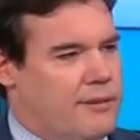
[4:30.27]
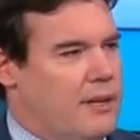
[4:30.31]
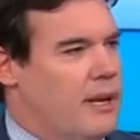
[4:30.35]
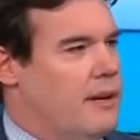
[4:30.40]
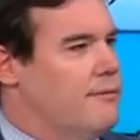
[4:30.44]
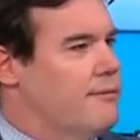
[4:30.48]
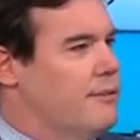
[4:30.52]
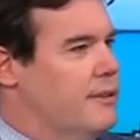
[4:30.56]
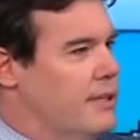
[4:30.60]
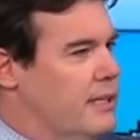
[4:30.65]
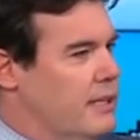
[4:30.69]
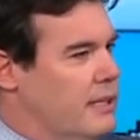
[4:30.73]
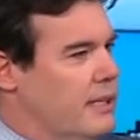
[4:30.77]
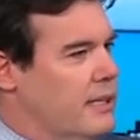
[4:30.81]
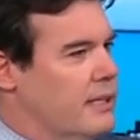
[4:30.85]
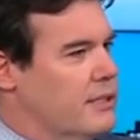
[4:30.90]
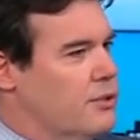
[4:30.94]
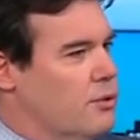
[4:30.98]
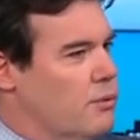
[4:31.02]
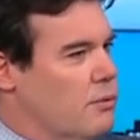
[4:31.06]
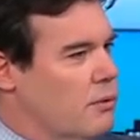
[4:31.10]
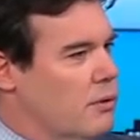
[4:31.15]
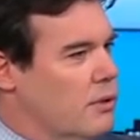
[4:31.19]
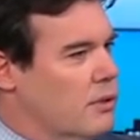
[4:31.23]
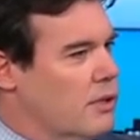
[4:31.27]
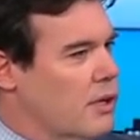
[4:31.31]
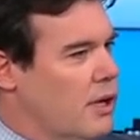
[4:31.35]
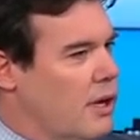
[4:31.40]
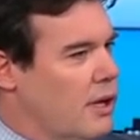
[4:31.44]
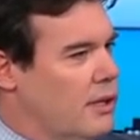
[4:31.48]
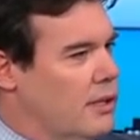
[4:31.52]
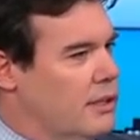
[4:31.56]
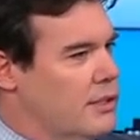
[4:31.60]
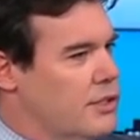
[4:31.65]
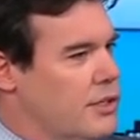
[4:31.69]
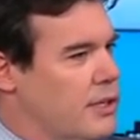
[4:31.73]
if not for the Electoral
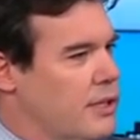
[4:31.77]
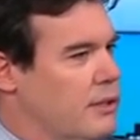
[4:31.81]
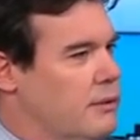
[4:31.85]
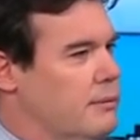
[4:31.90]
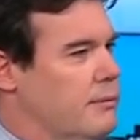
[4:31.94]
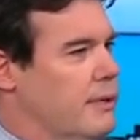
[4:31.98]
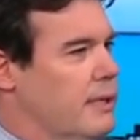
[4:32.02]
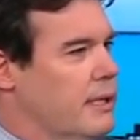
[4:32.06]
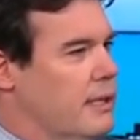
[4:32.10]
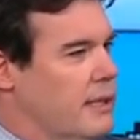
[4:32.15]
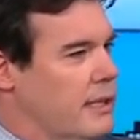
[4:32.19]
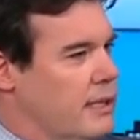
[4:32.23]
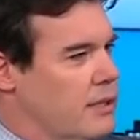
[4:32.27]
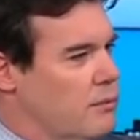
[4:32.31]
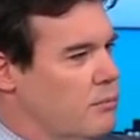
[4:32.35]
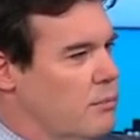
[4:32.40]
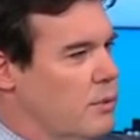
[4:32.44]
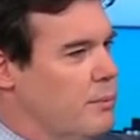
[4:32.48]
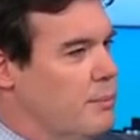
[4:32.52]
College, Hillary Clinton